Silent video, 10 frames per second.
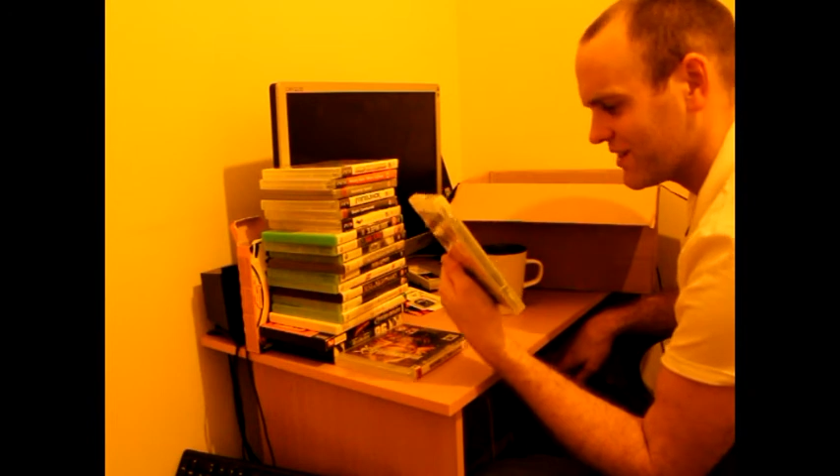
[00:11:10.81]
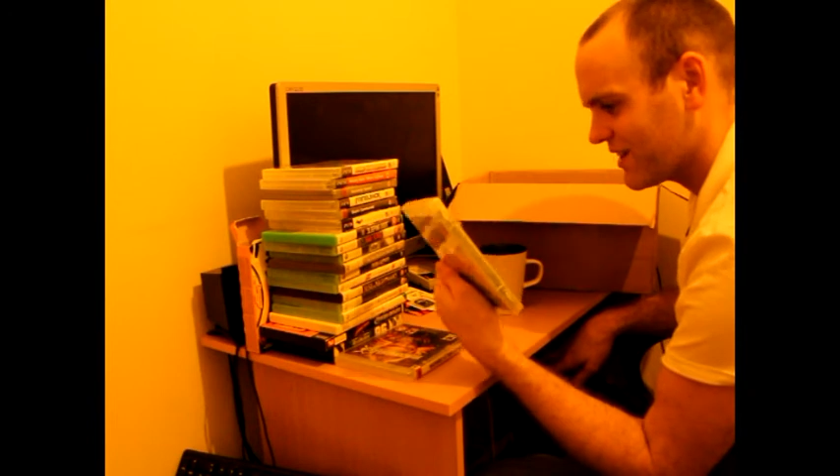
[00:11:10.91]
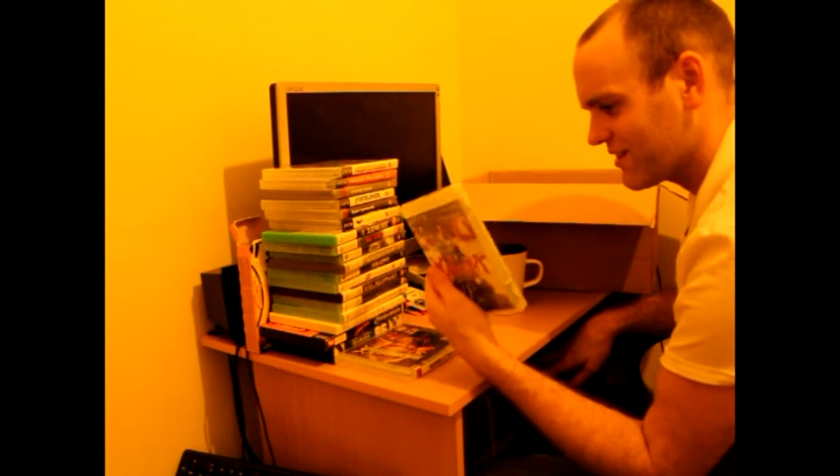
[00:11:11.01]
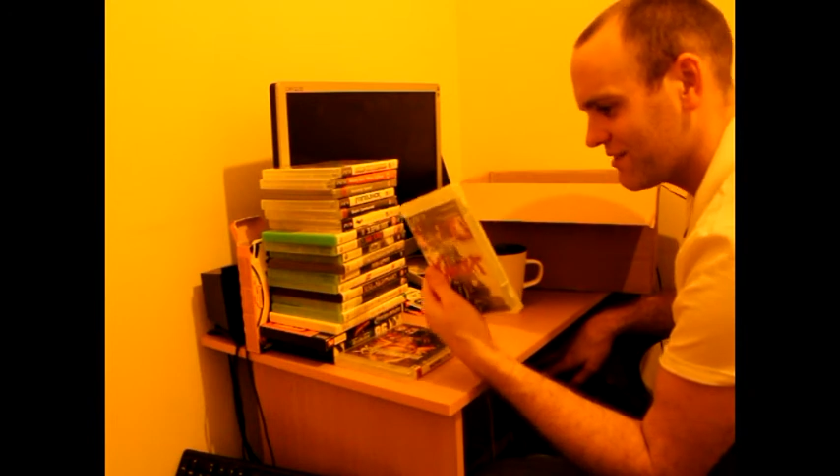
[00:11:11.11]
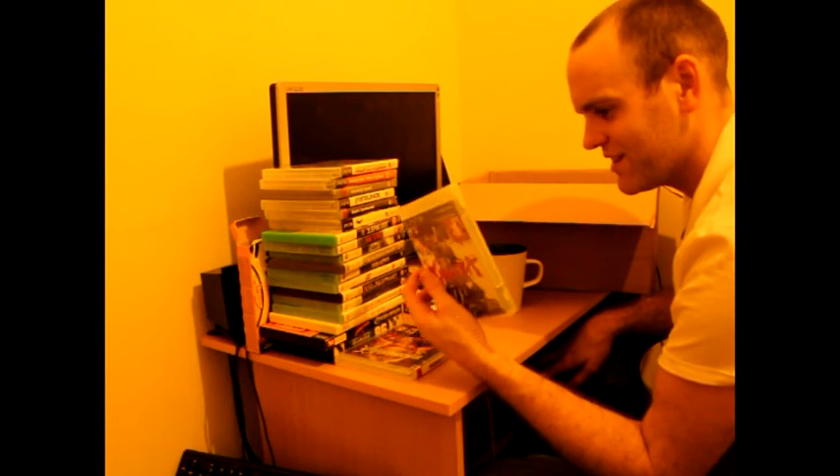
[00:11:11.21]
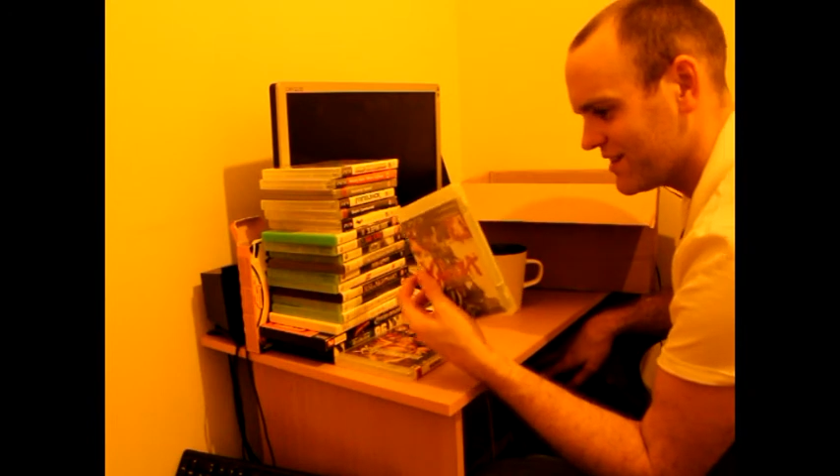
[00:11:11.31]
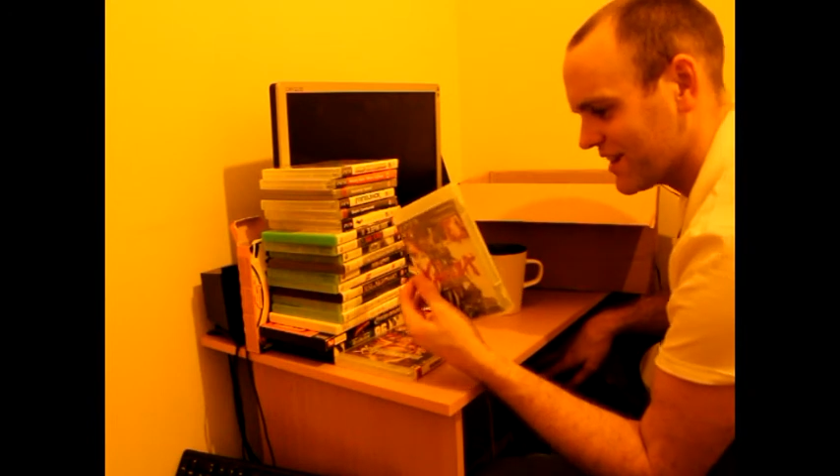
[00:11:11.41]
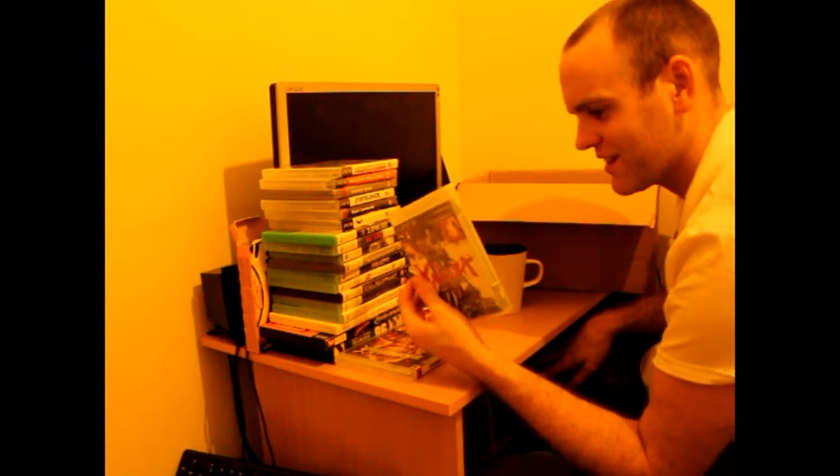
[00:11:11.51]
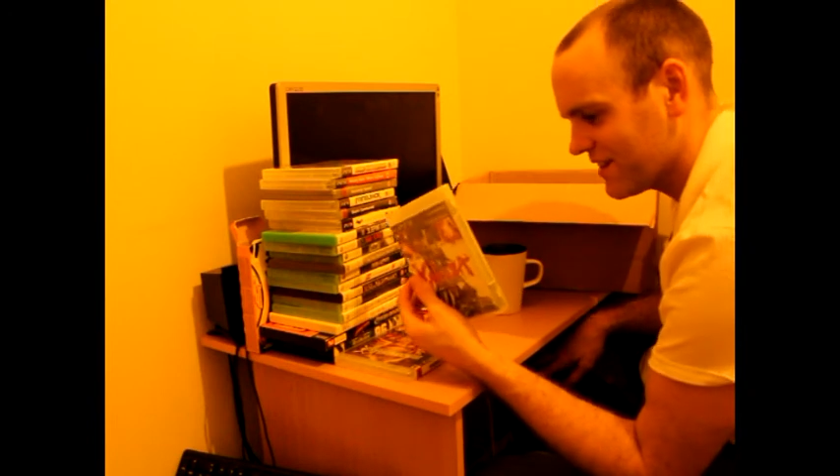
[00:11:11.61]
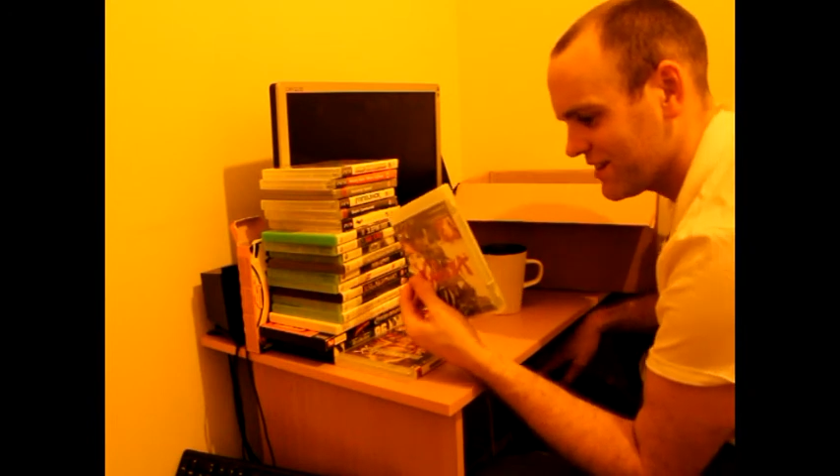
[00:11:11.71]
like a
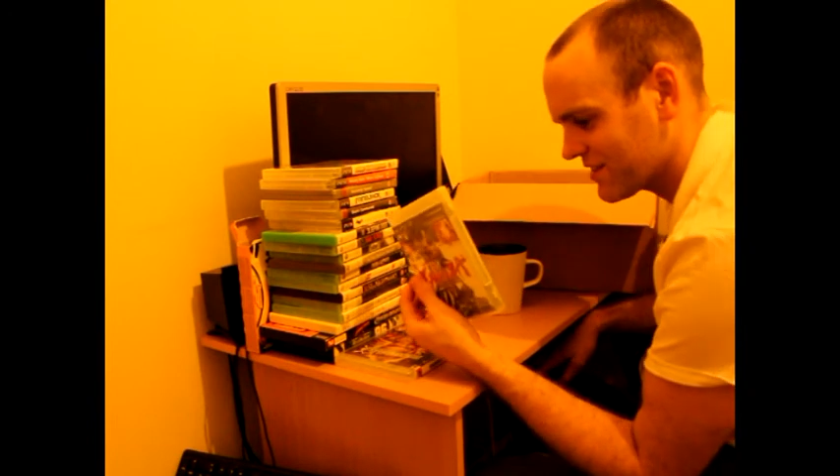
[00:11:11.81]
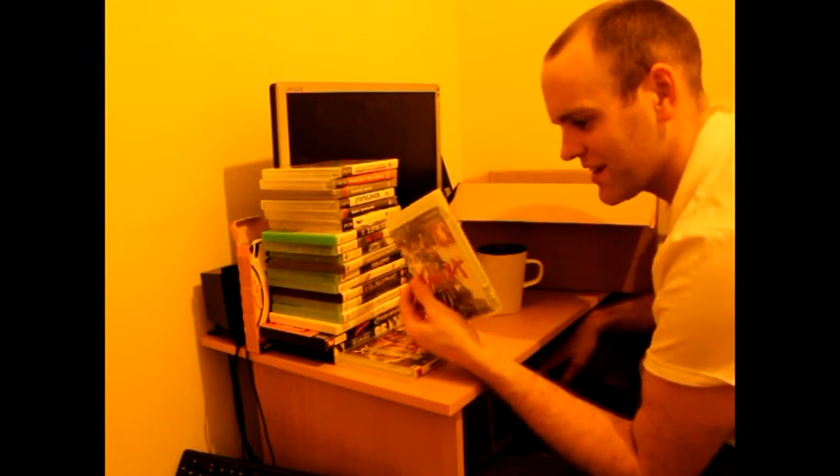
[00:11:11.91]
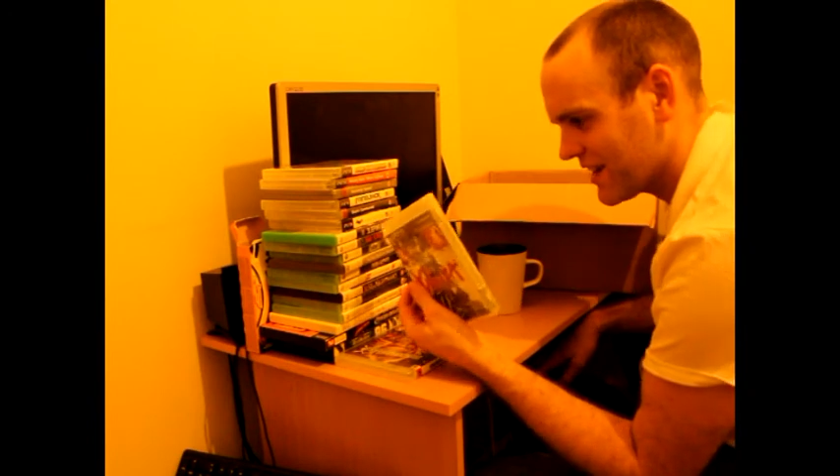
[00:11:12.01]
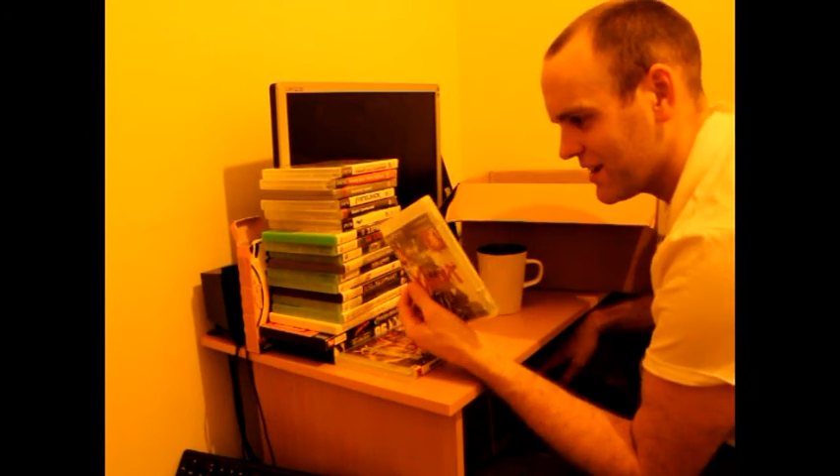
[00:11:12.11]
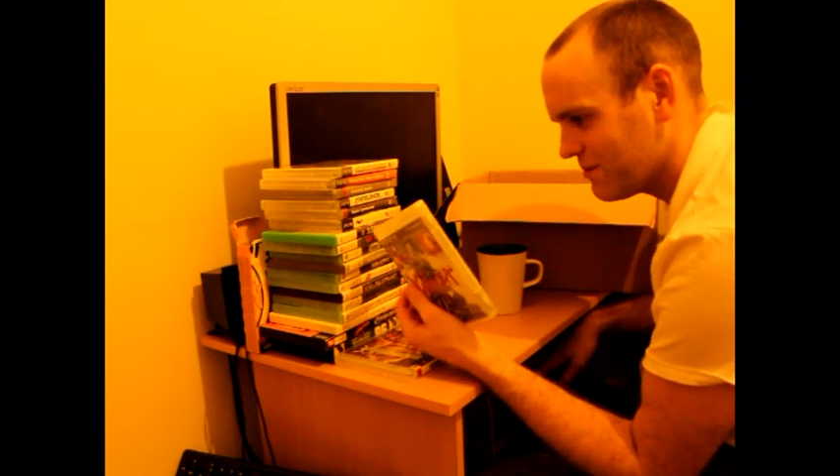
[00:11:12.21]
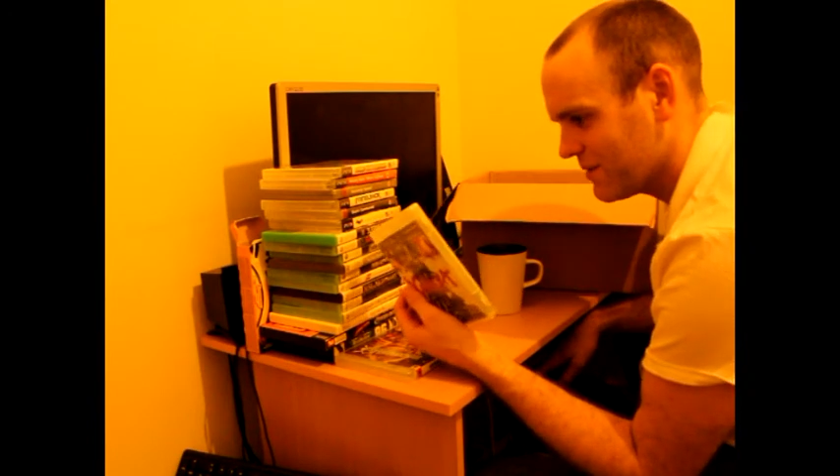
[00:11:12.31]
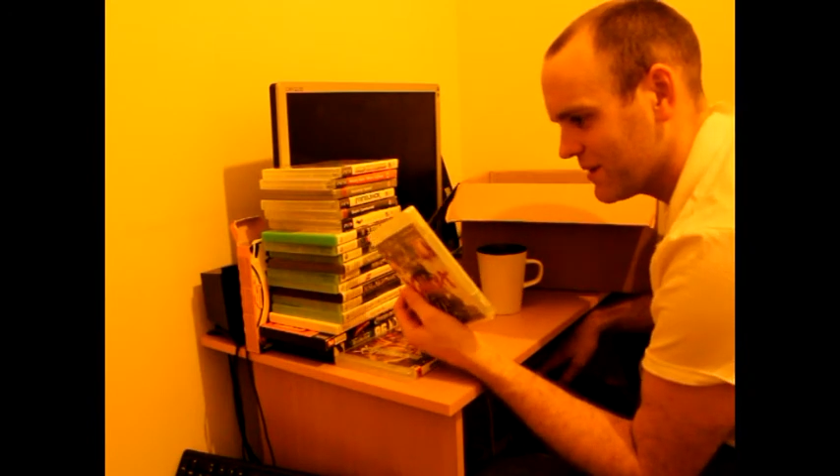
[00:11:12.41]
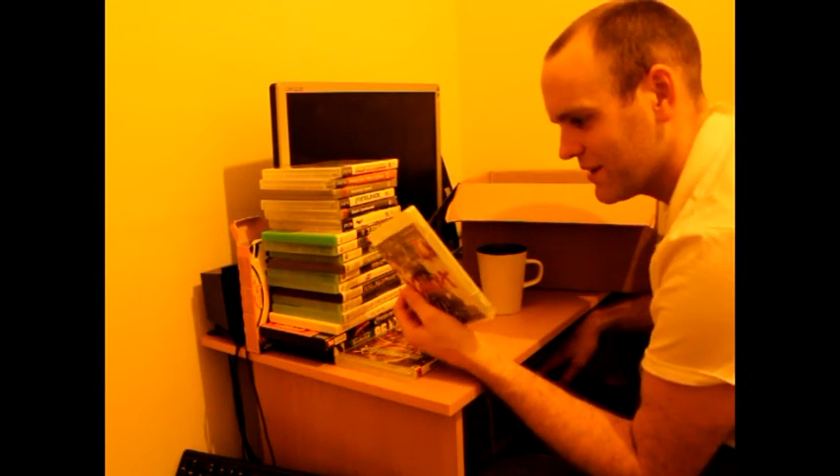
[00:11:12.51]
ridiculous game.